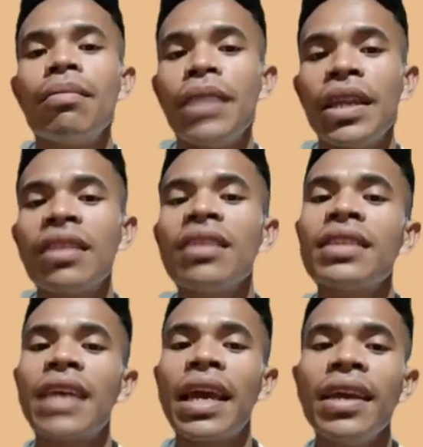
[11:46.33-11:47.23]
Meaning to
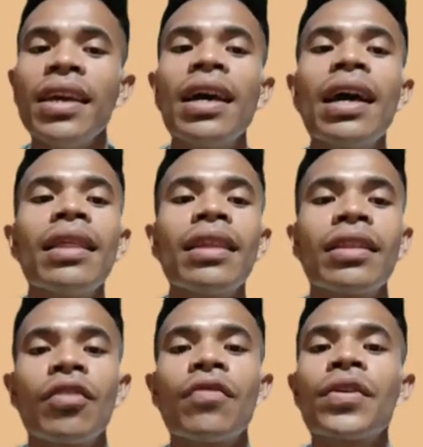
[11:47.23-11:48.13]
say
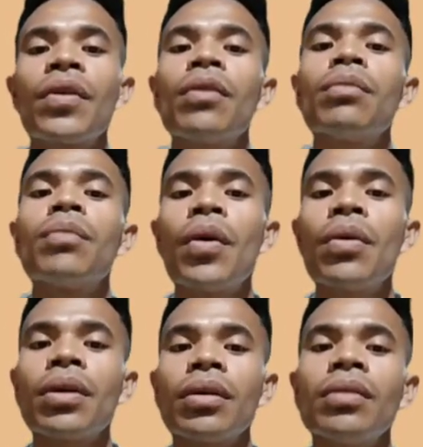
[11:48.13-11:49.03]
that the overall
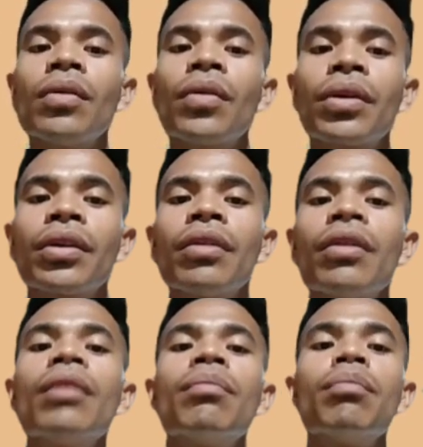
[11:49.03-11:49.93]
moral or
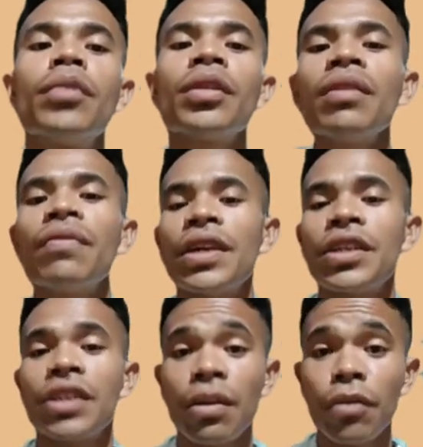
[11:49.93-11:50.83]

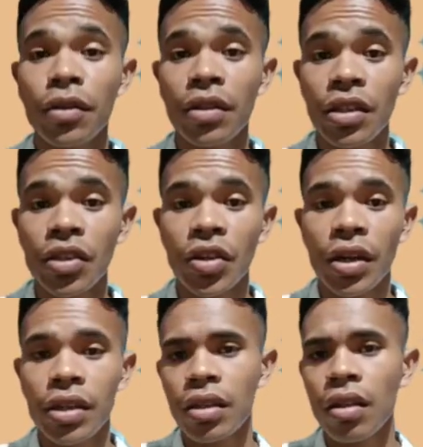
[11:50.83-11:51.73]
motivation among
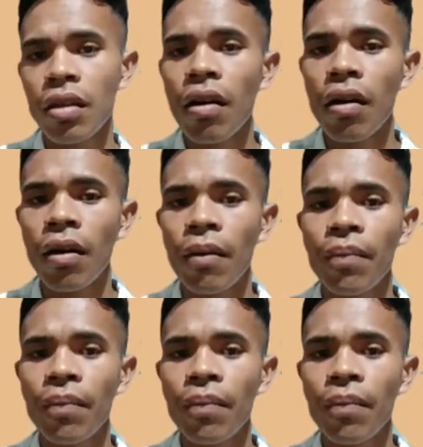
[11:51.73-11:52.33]
teachers is low.